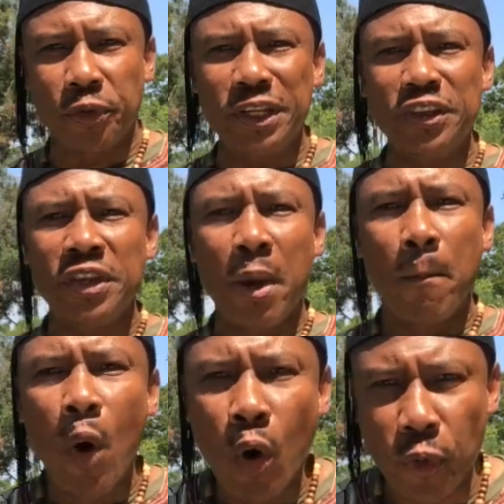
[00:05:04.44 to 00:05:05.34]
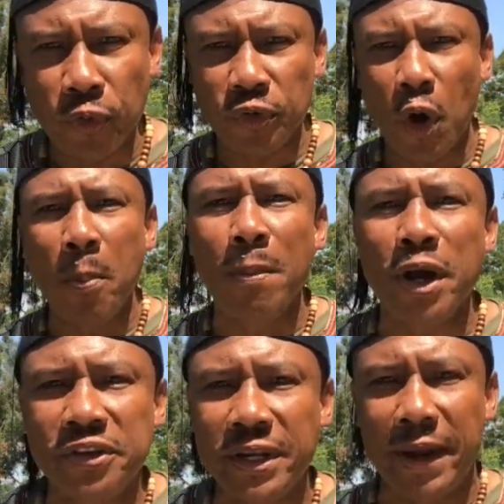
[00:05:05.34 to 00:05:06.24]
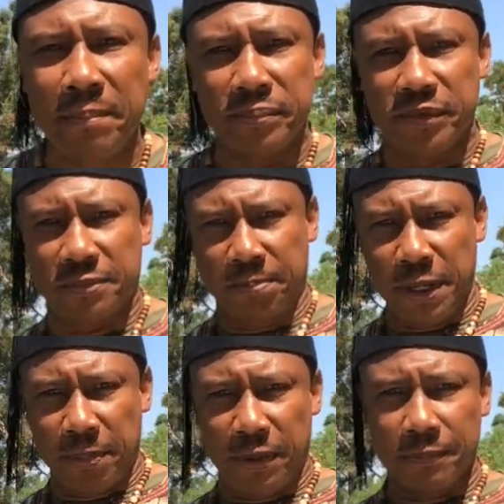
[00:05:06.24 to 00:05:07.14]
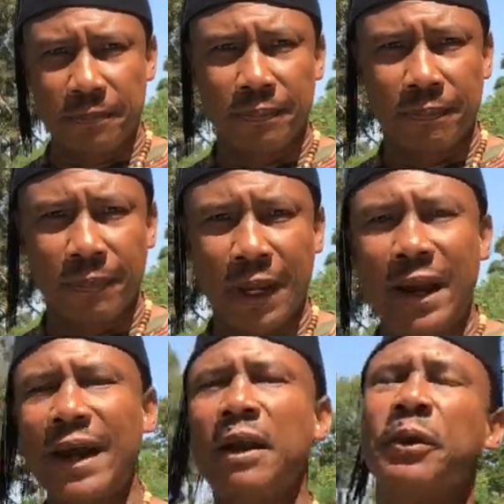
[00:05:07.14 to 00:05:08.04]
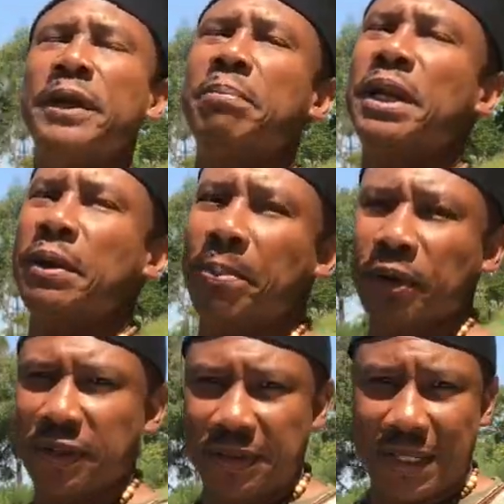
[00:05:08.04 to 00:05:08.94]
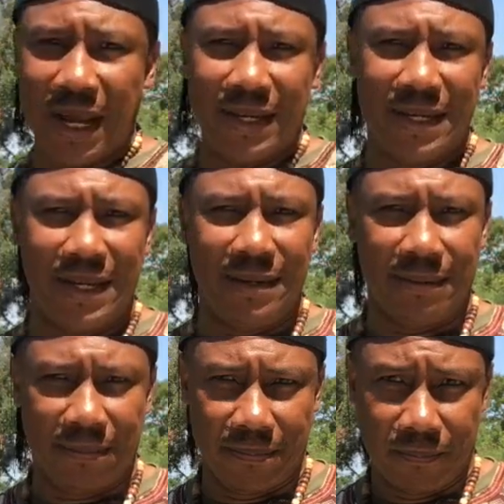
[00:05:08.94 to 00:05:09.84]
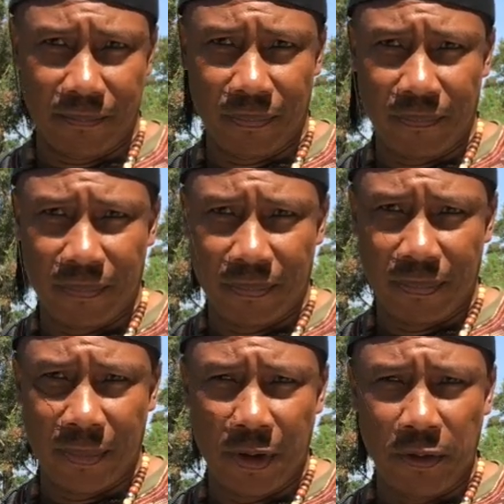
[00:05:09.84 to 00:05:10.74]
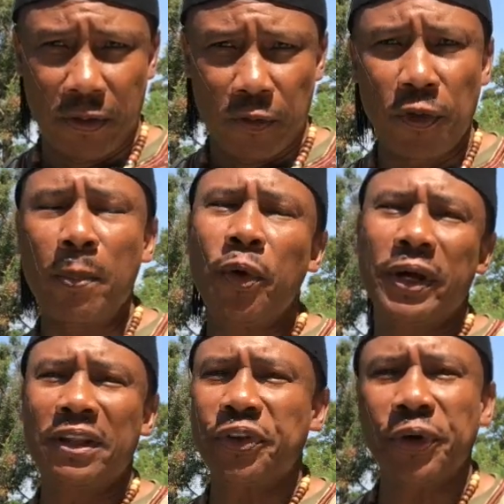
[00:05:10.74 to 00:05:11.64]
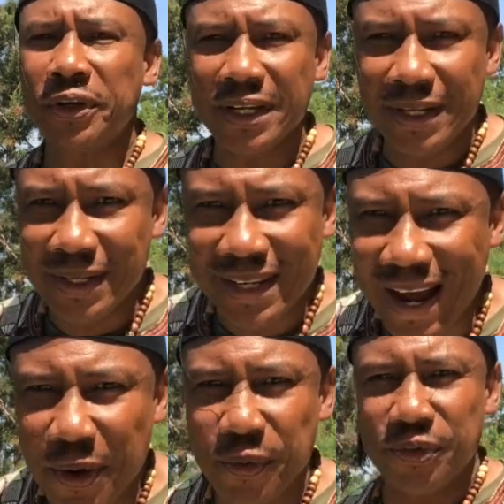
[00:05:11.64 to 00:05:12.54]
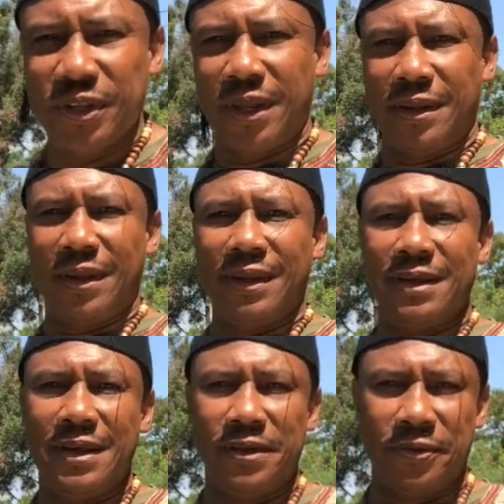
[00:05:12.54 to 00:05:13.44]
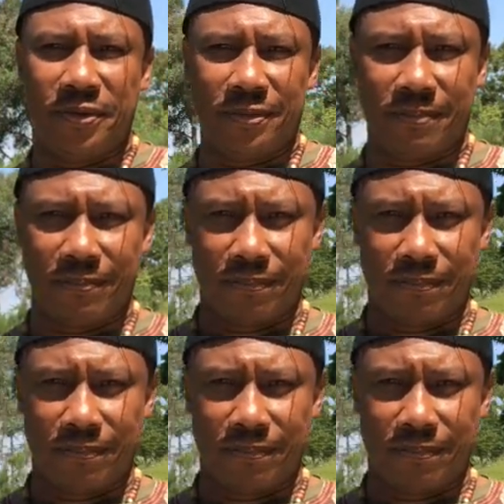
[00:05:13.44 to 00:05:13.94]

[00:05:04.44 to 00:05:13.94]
or these Moors or Muslims people had already been upon this continent for more than 13,000 years.